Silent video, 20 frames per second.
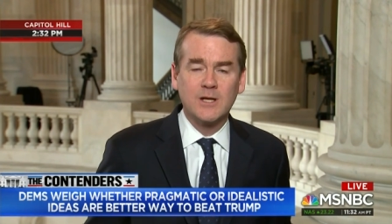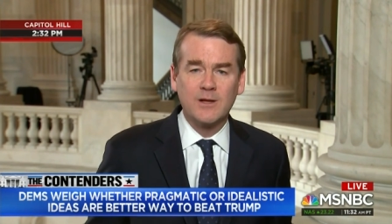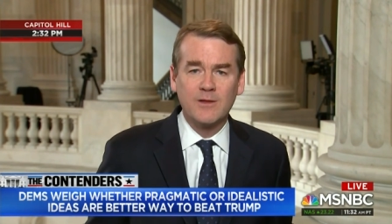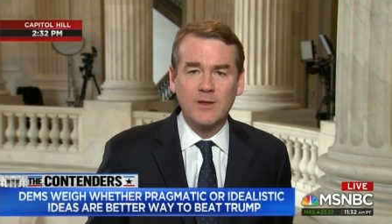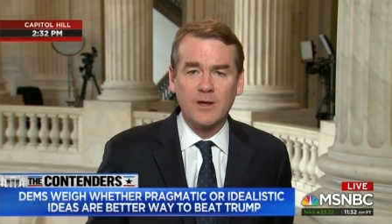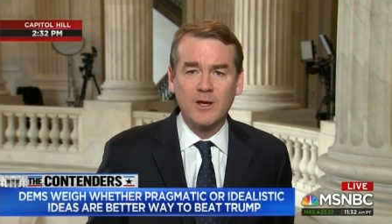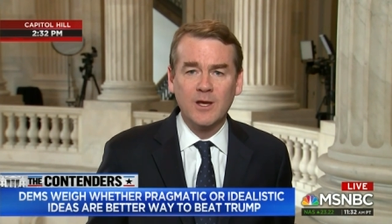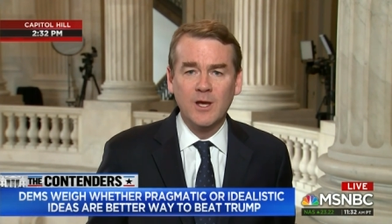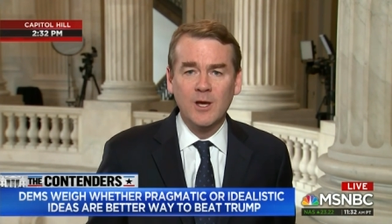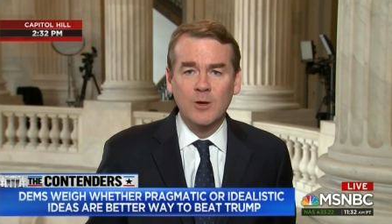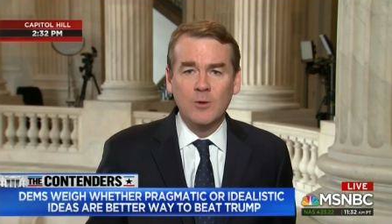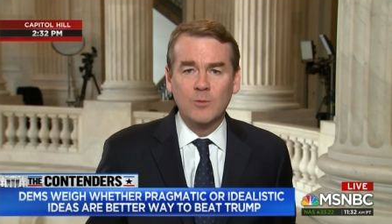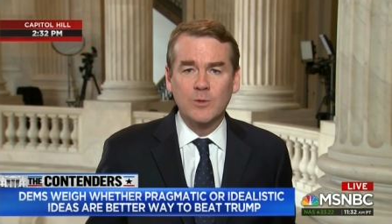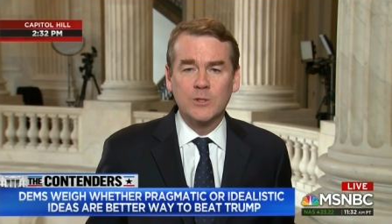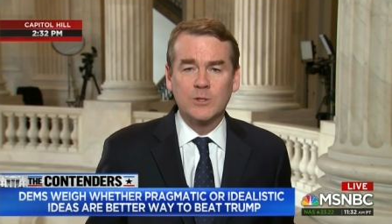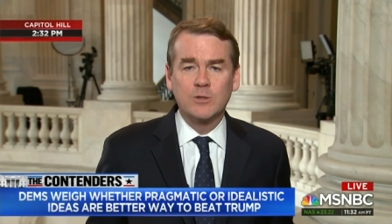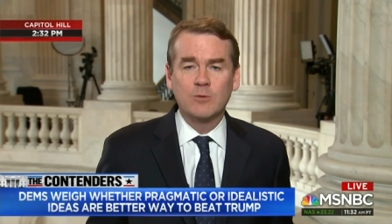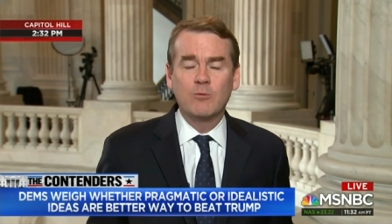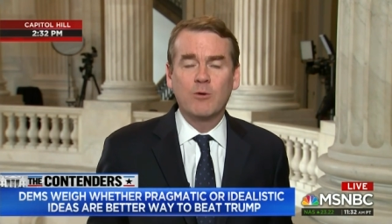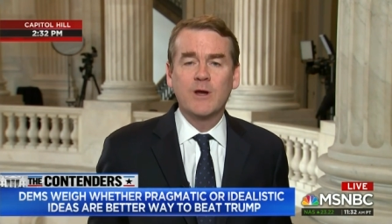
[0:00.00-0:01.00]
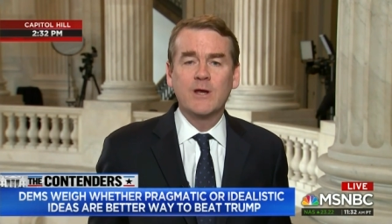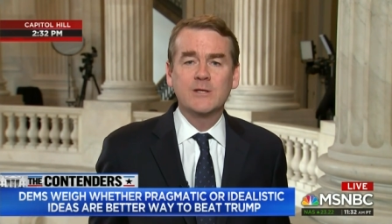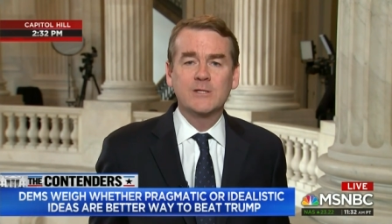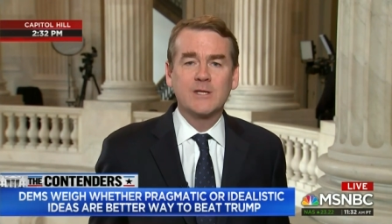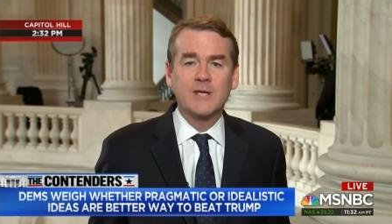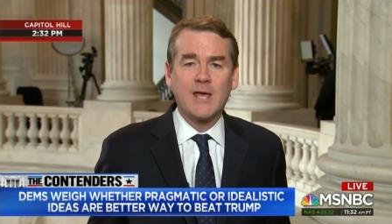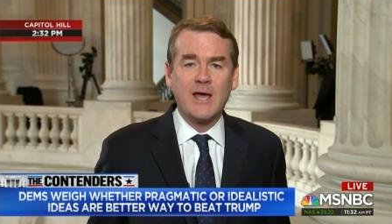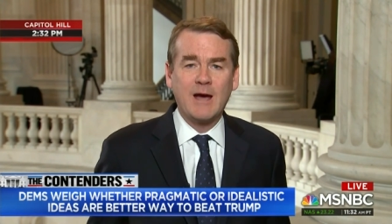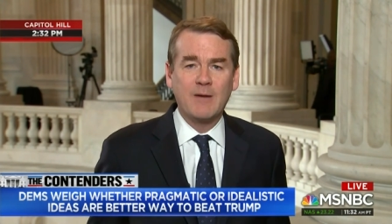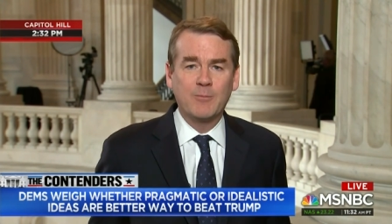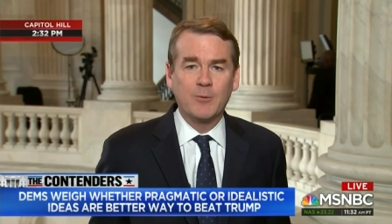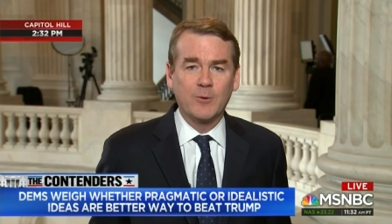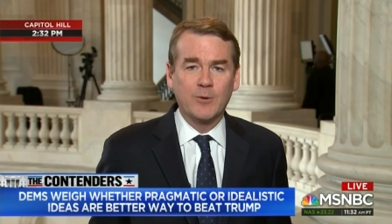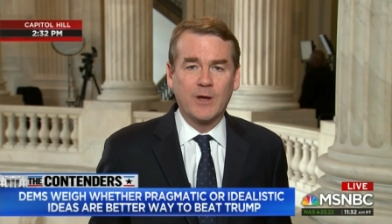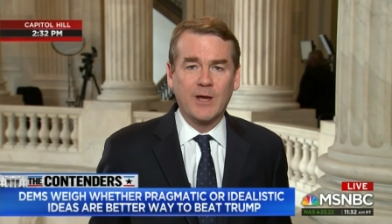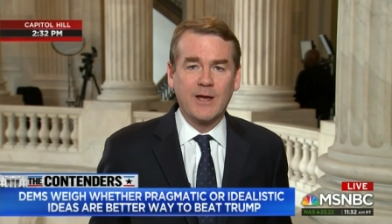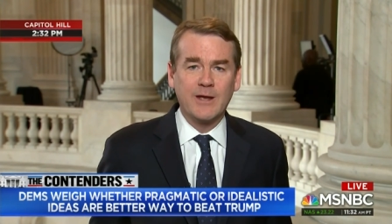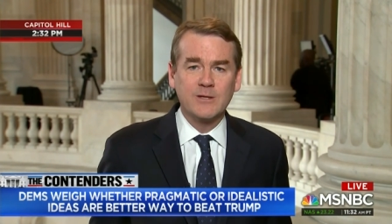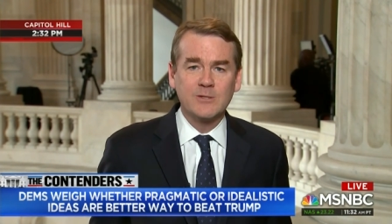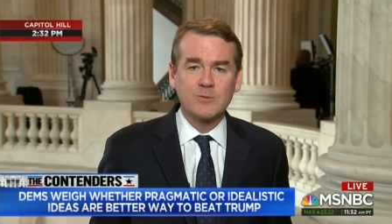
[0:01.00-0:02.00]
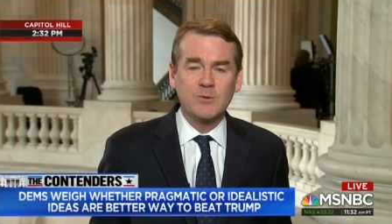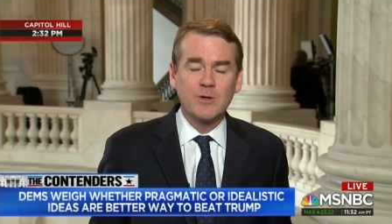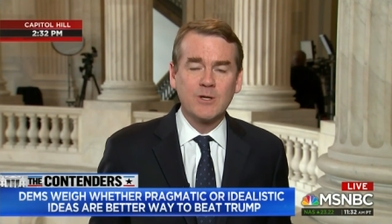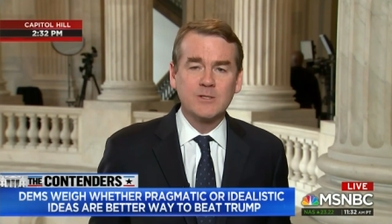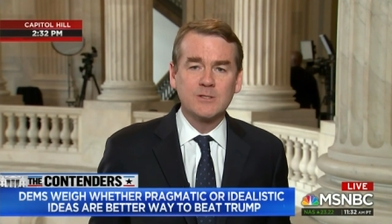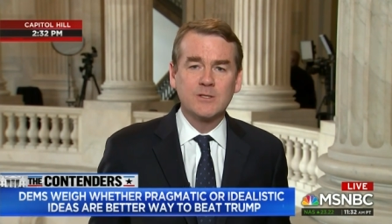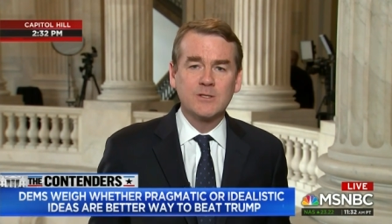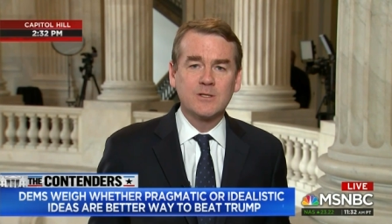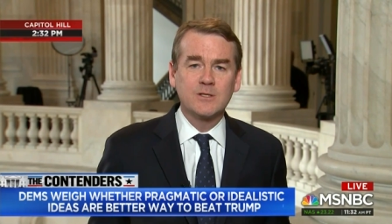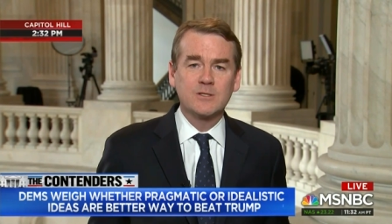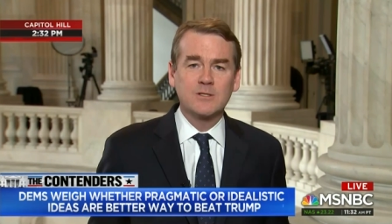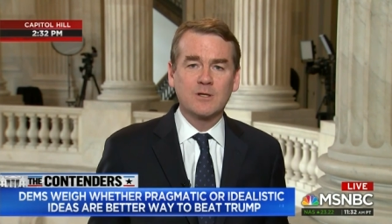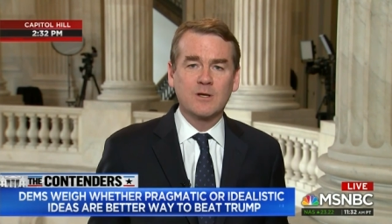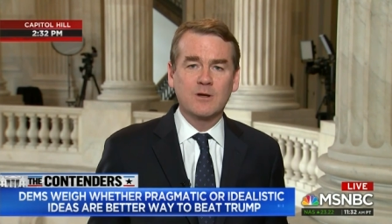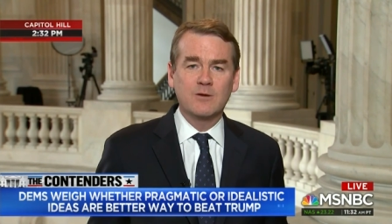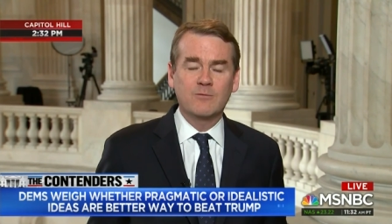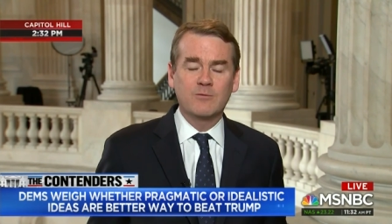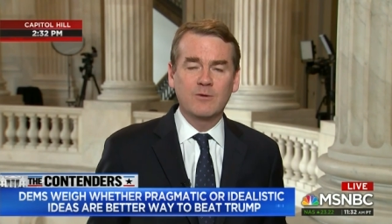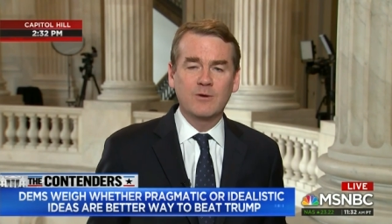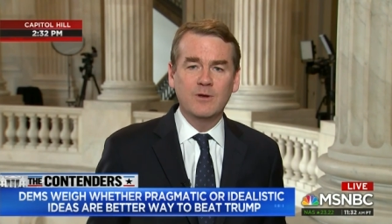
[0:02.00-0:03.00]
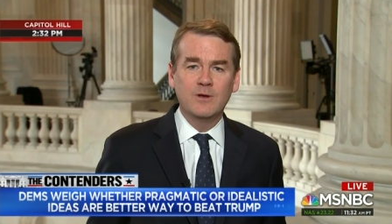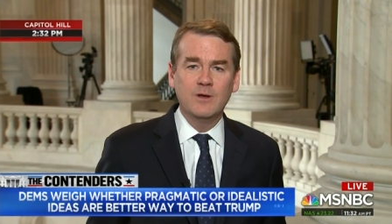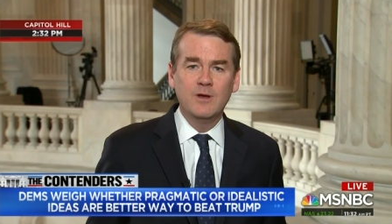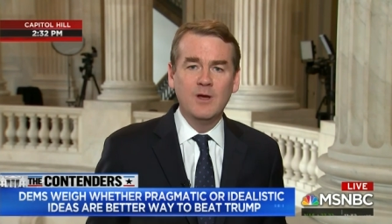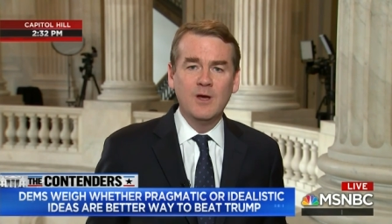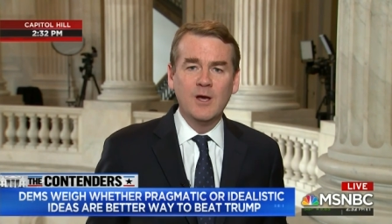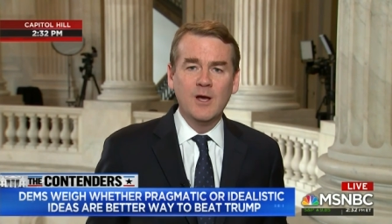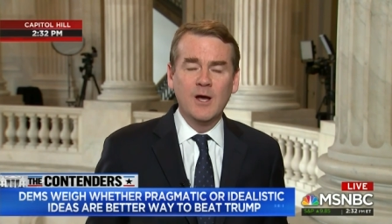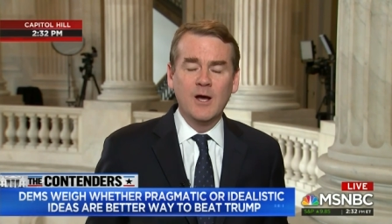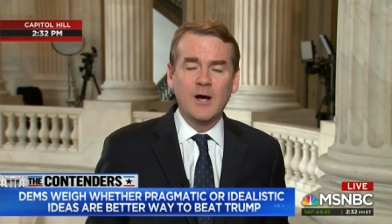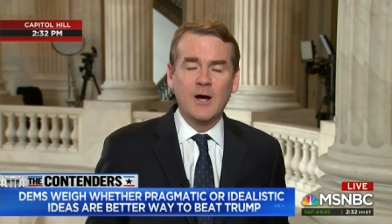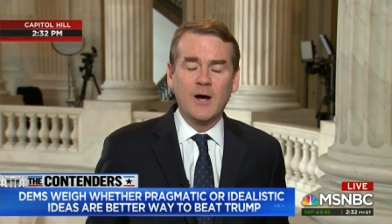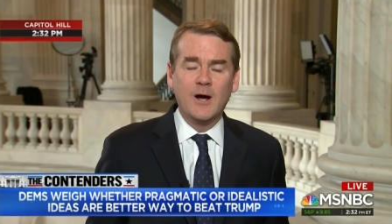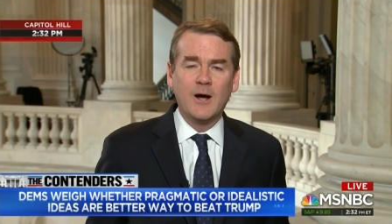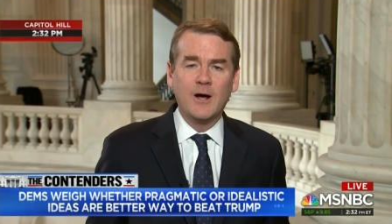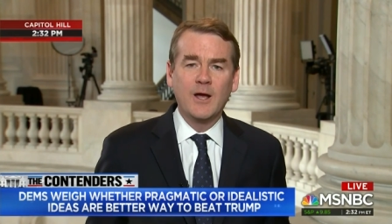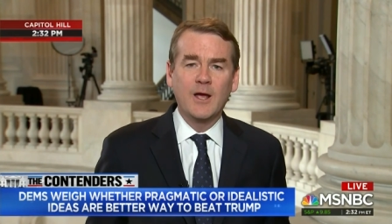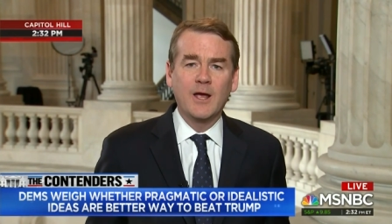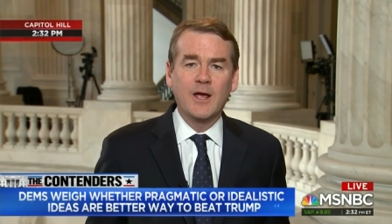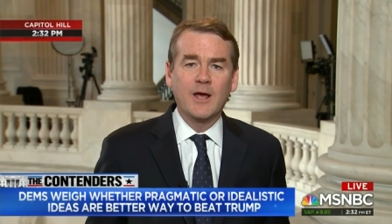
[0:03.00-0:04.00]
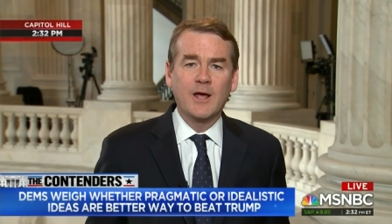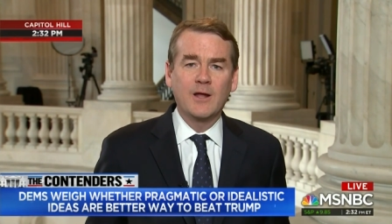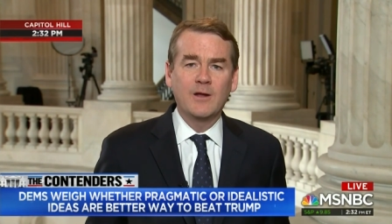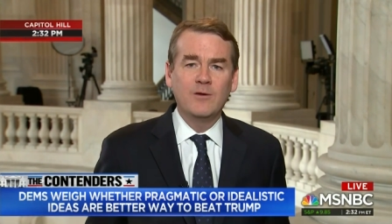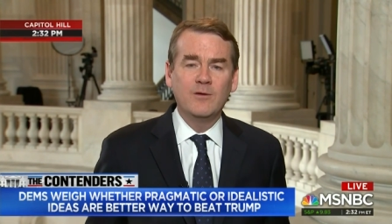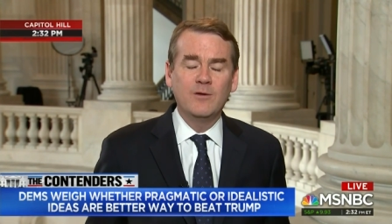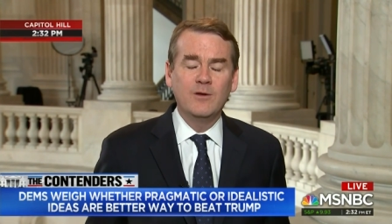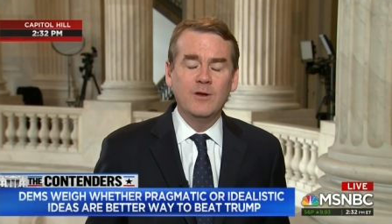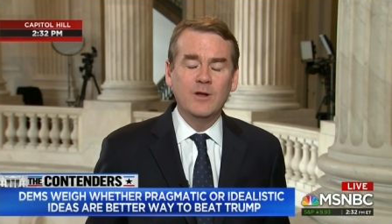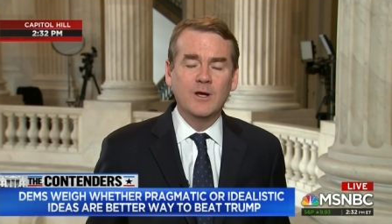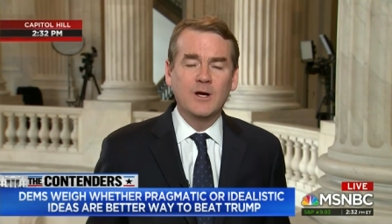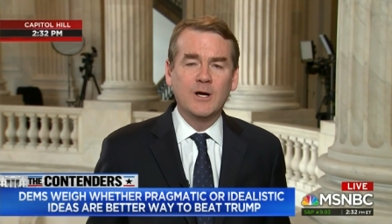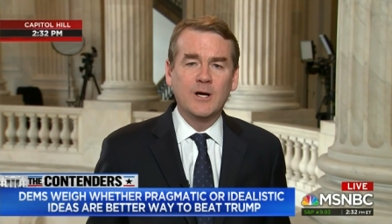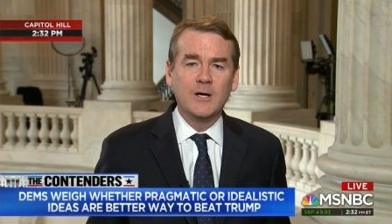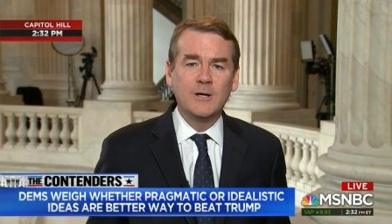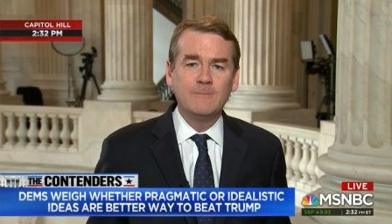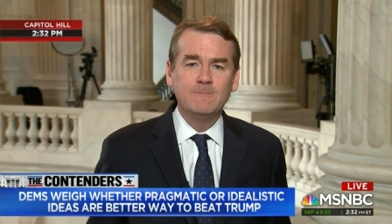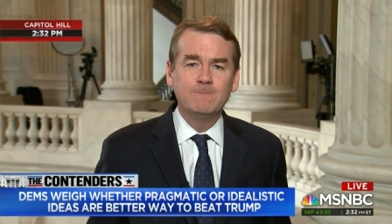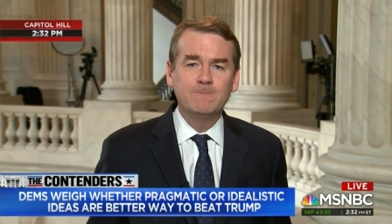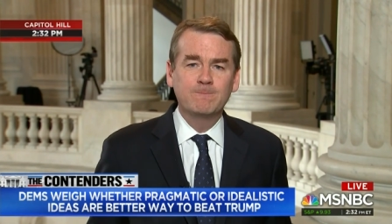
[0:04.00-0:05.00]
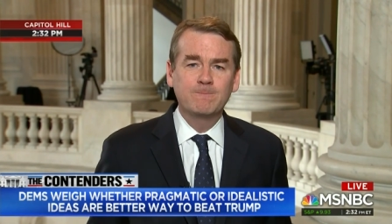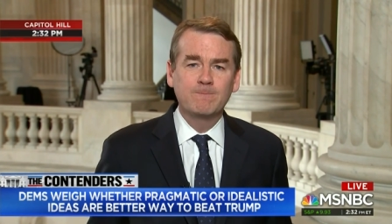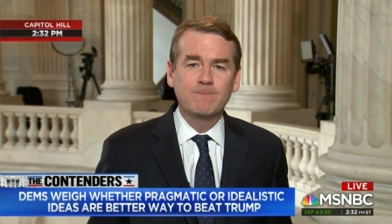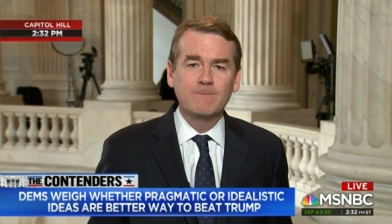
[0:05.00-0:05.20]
I think we should raise the capital gains rates in this country, uh, and um,